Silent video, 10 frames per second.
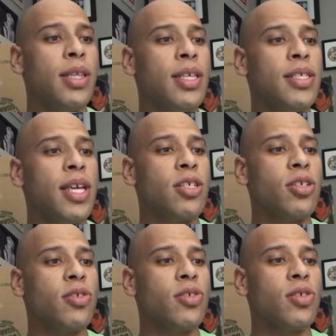These
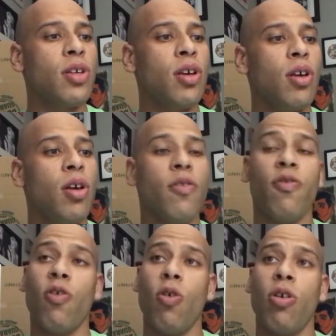agents
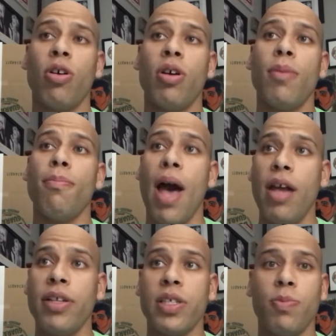for
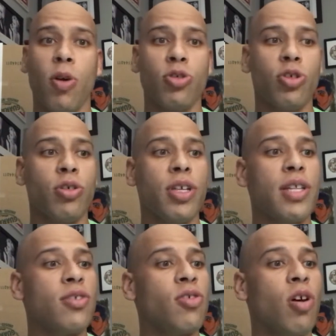mild exposure
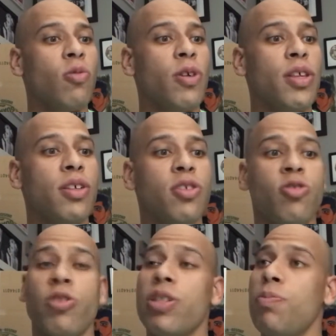can start with
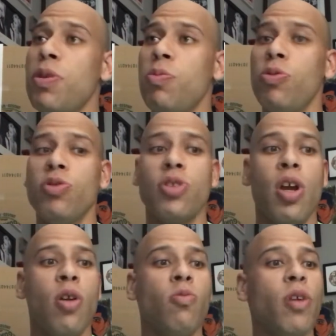constricted pupils,
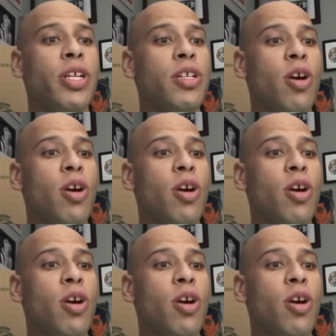runny